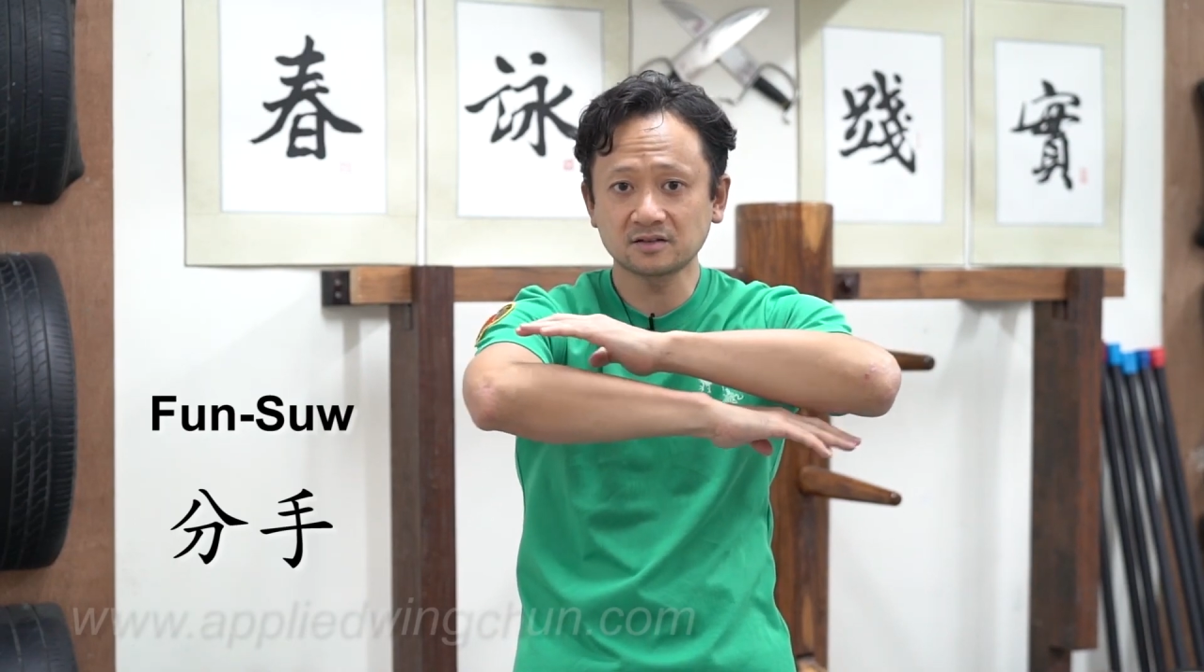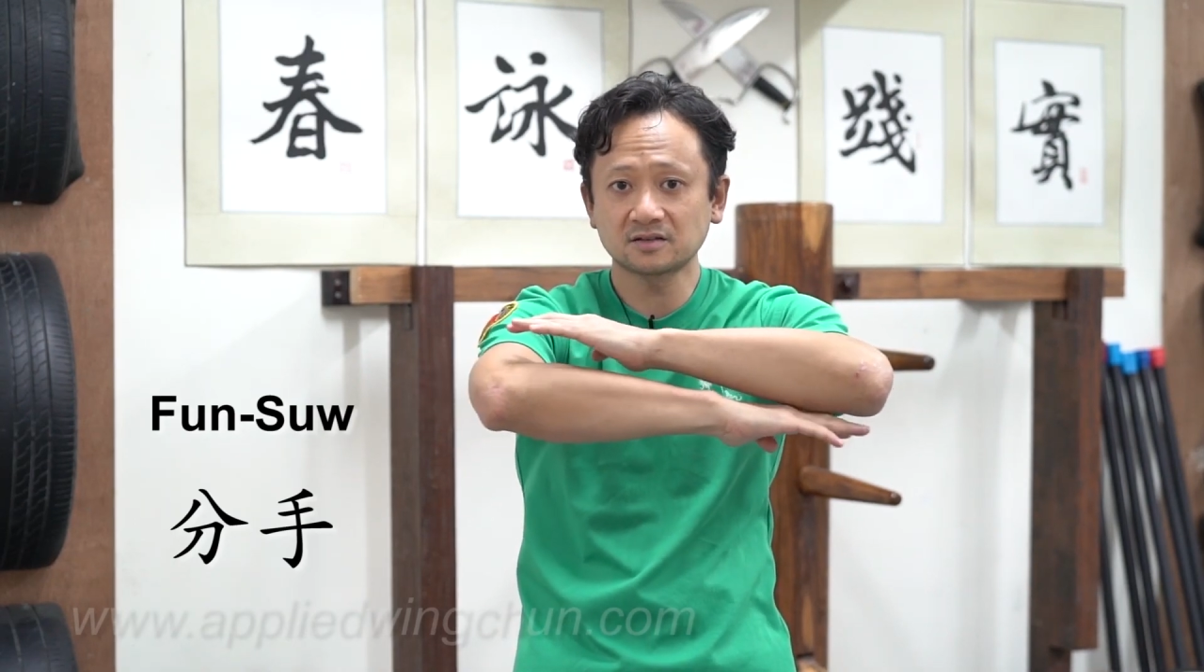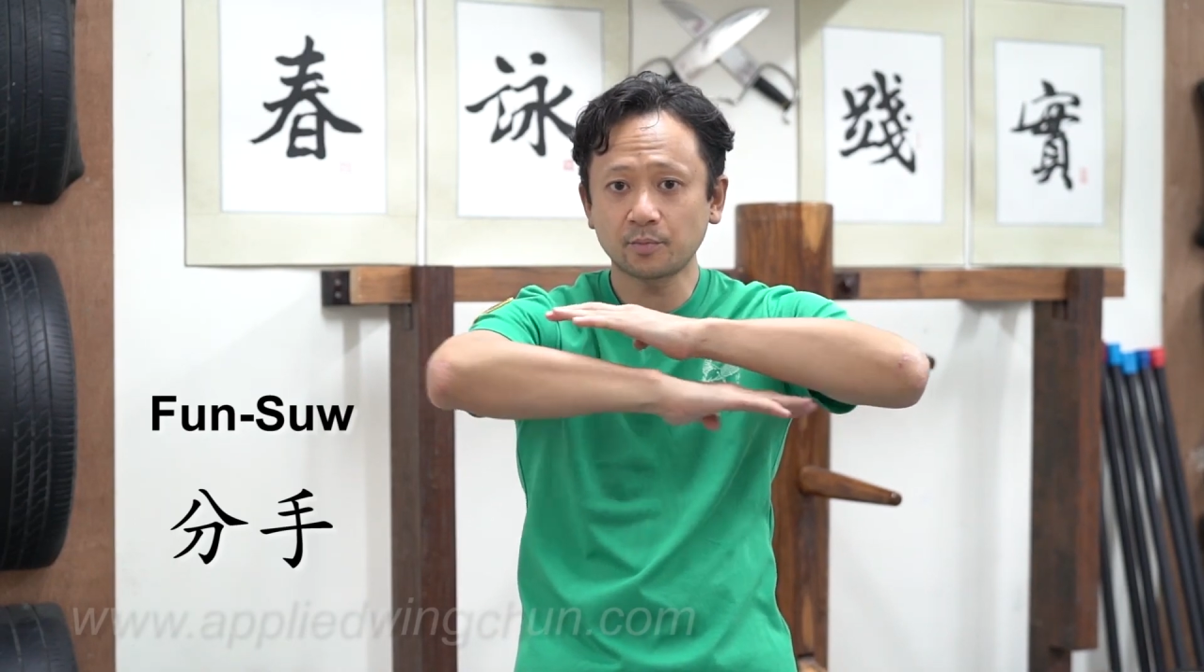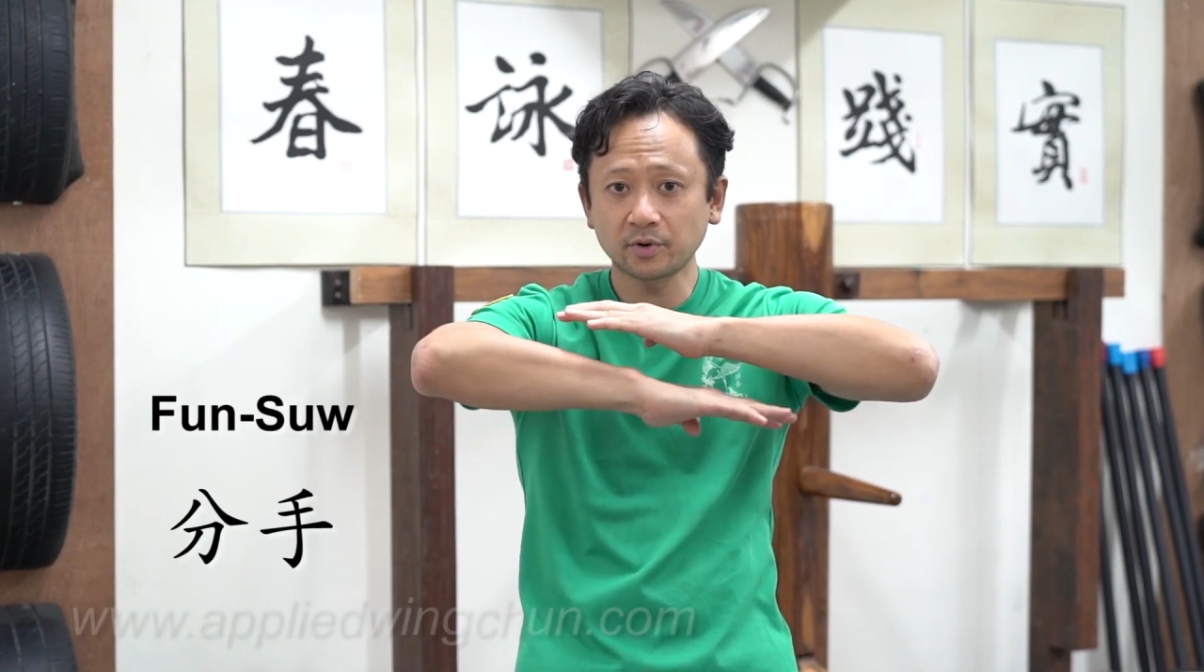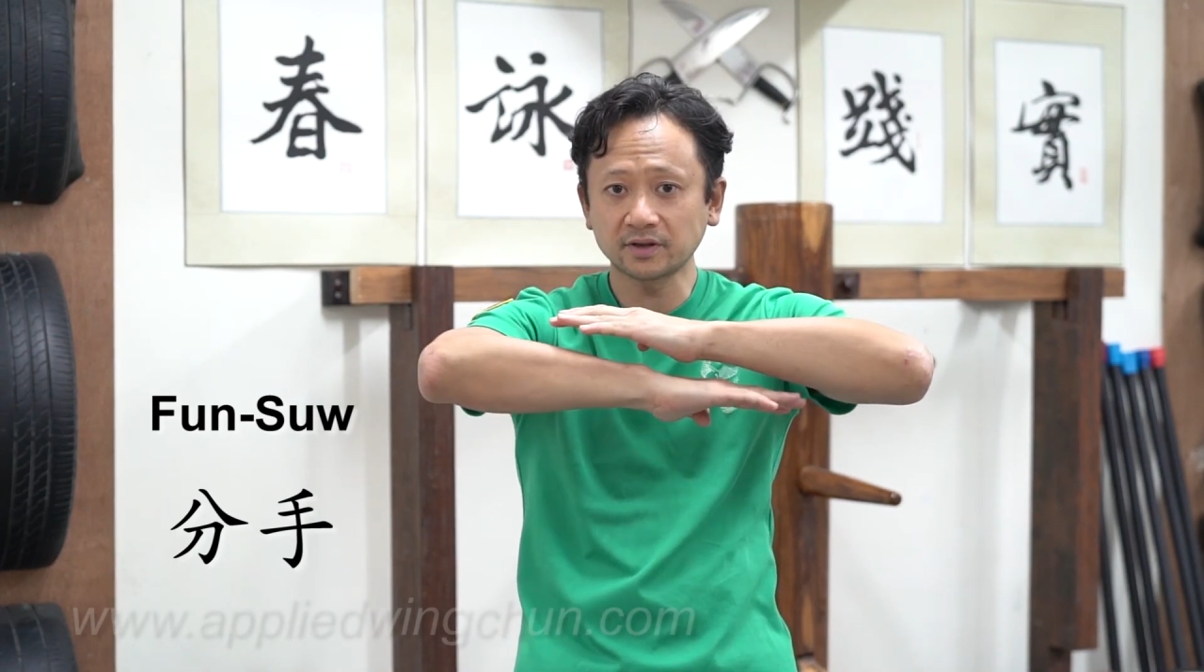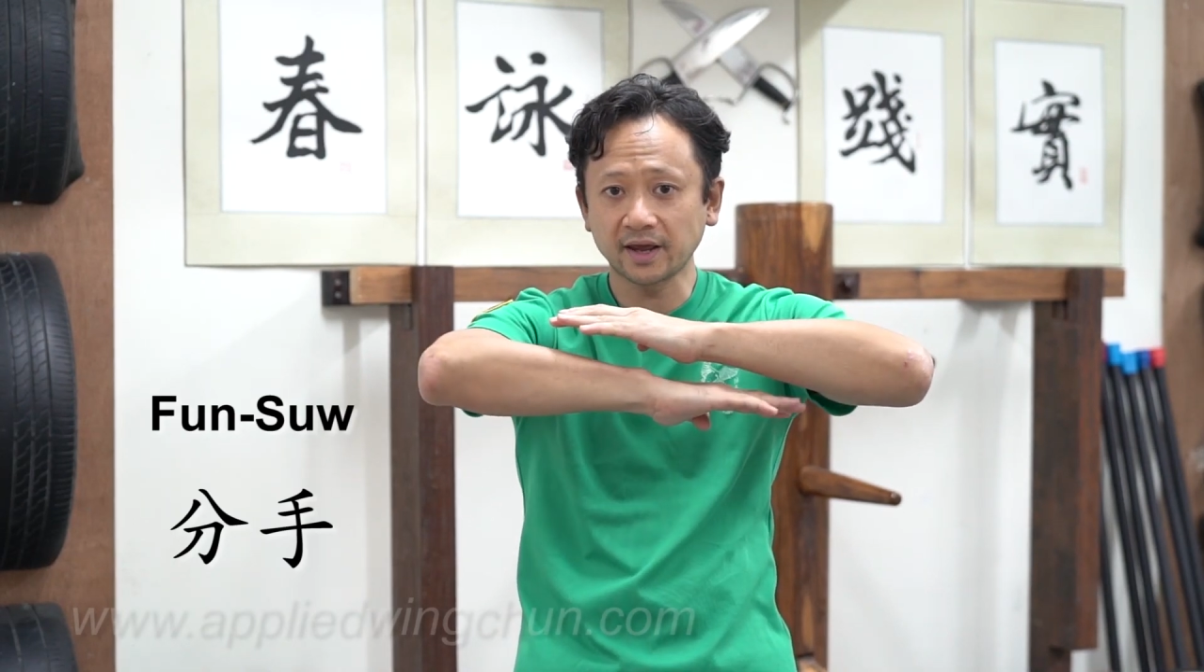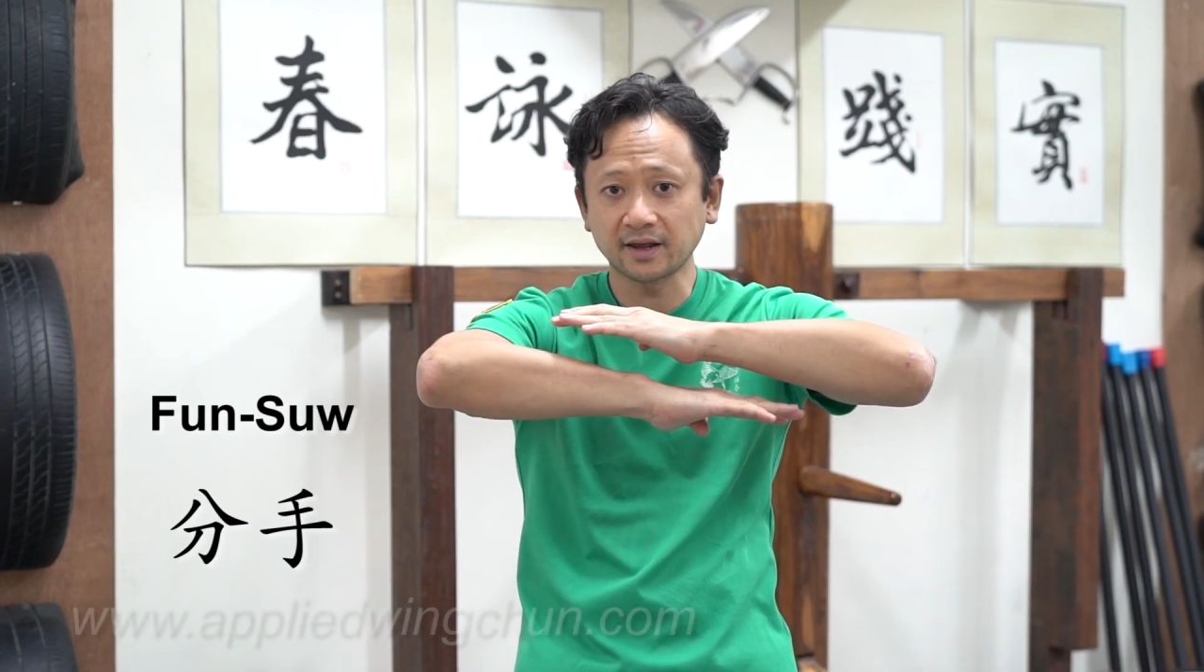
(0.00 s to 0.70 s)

Separate the